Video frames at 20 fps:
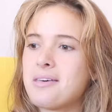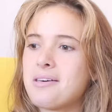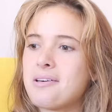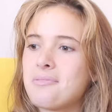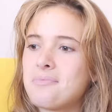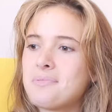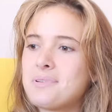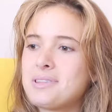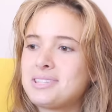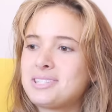
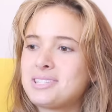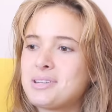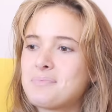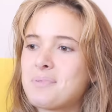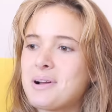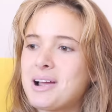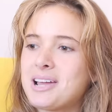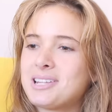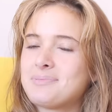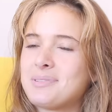Alwyn
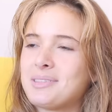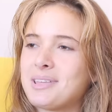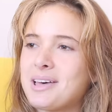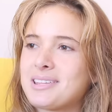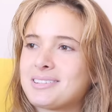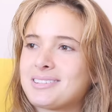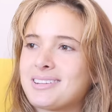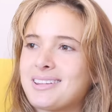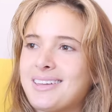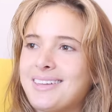surprised me
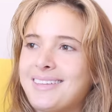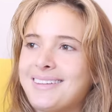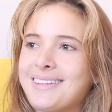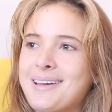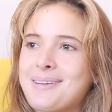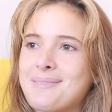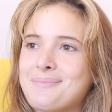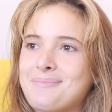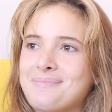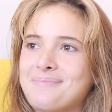last night,
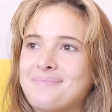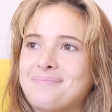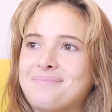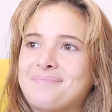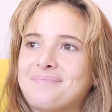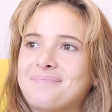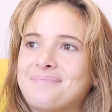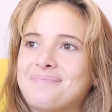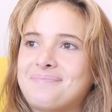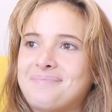I'm
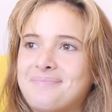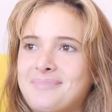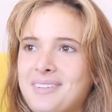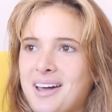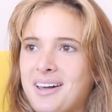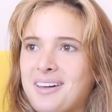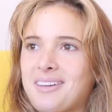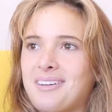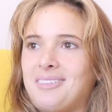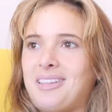
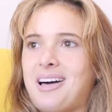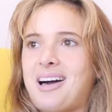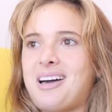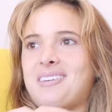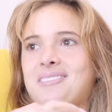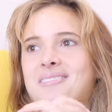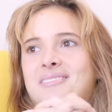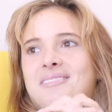not gonna lie.